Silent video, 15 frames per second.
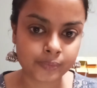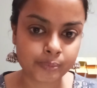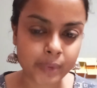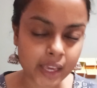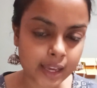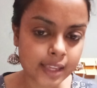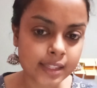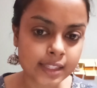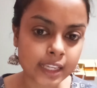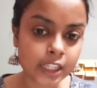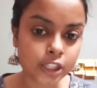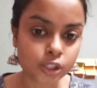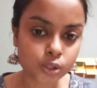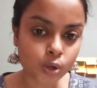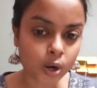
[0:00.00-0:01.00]
because it
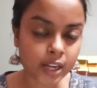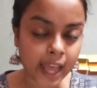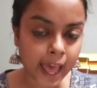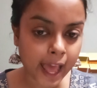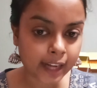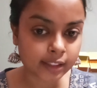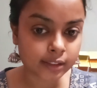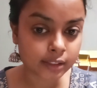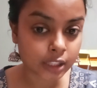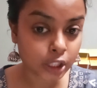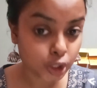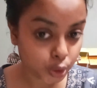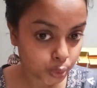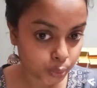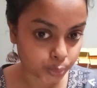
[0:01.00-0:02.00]
is not an
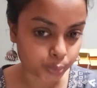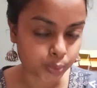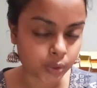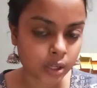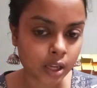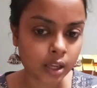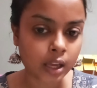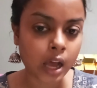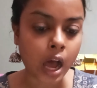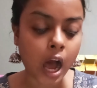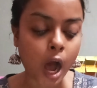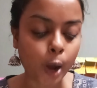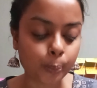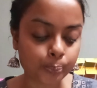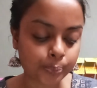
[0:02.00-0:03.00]
issue
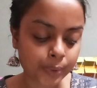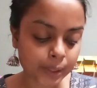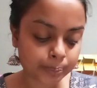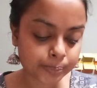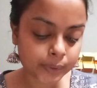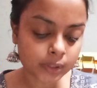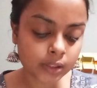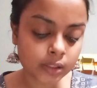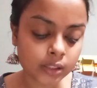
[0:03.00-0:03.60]
how people